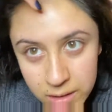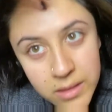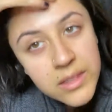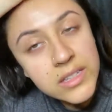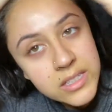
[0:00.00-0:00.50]

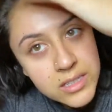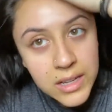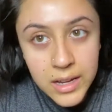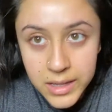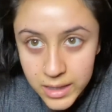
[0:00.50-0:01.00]
This is,
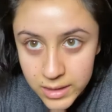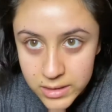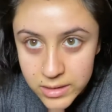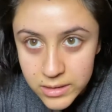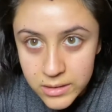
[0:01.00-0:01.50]
I
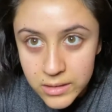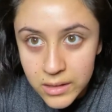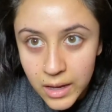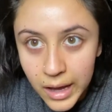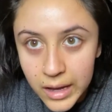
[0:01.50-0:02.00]
guess,
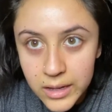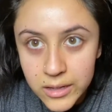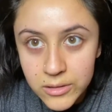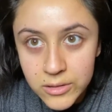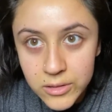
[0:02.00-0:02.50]
I
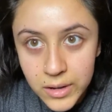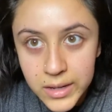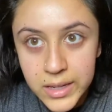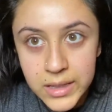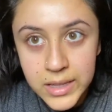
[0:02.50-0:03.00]
don't know, I
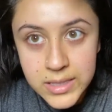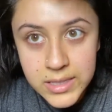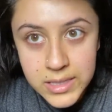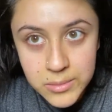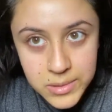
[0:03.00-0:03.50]
get lazy
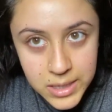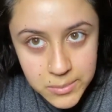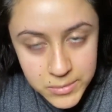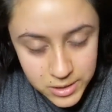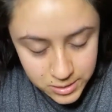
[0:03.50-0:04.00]

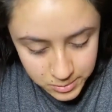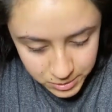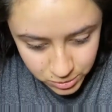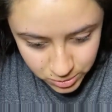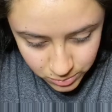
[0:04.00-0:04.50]
sometimes,
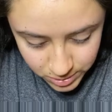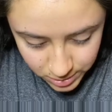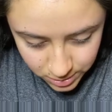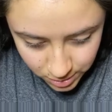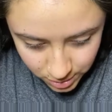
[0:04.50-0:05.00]
especially with
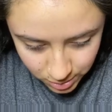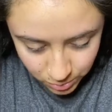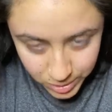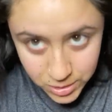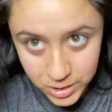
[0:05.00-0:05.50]
like the hot
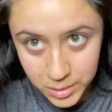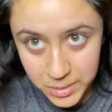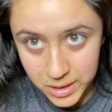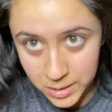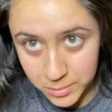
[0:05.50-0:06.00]
weather
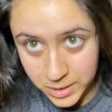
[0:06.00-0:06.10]
coming up.